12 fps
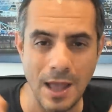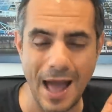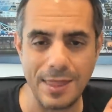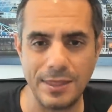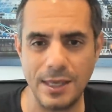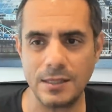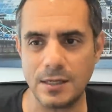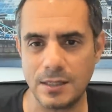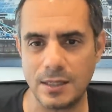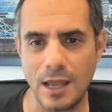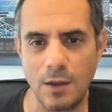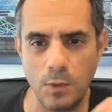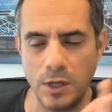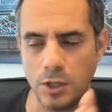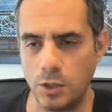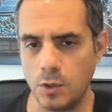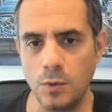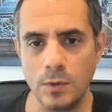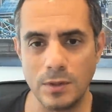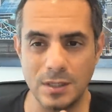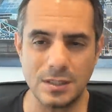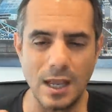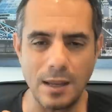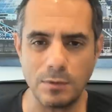At the end of the day, we knew
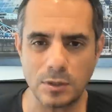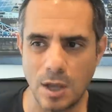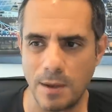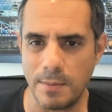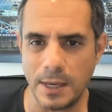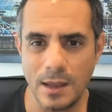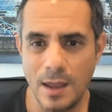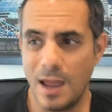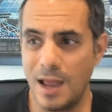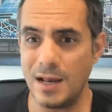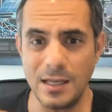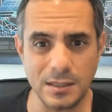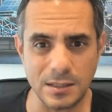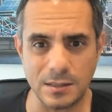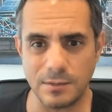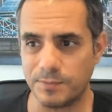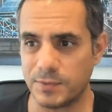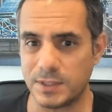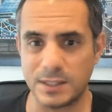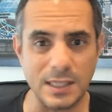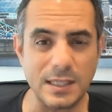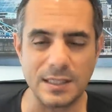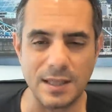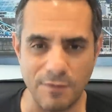this day was coming at least
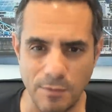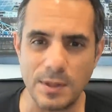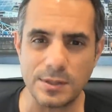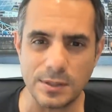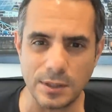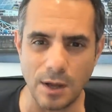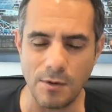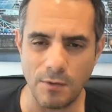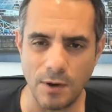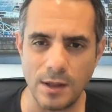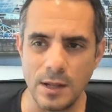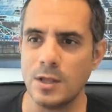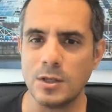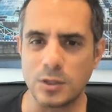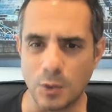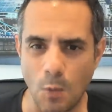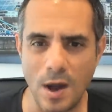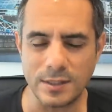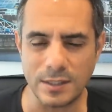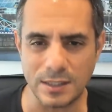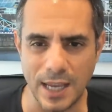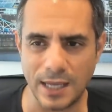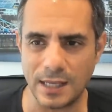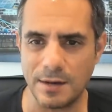6-7 months ago, right? So why is it
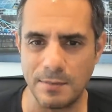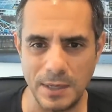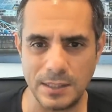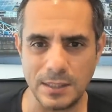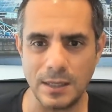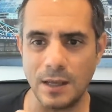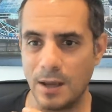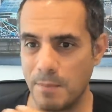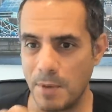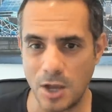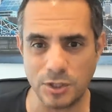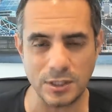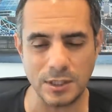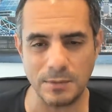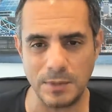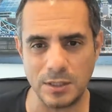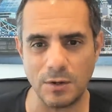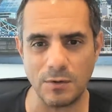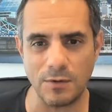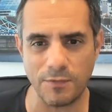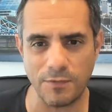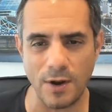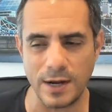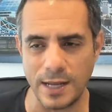taking a meeting, emergency meeting on a
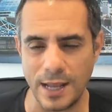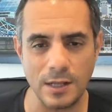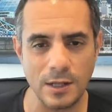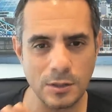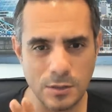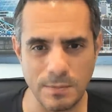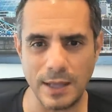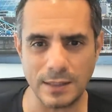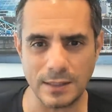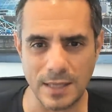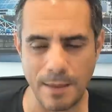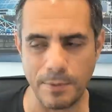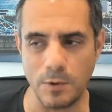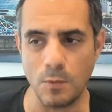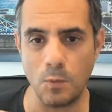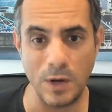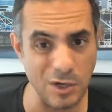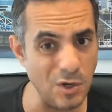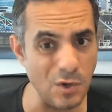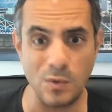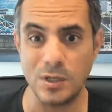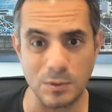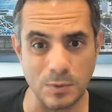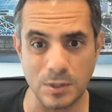Friday to make this happen? We
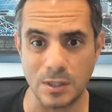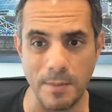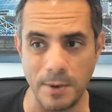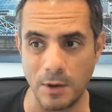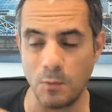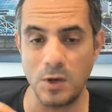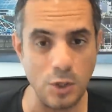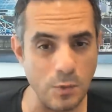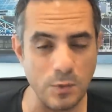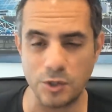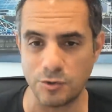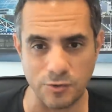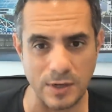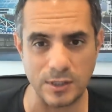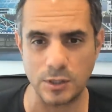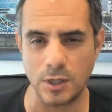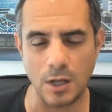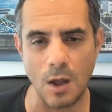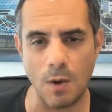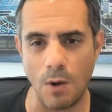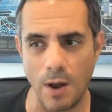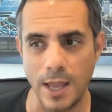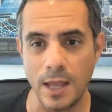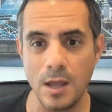knew this was coming. We knew interest rates are going to go high.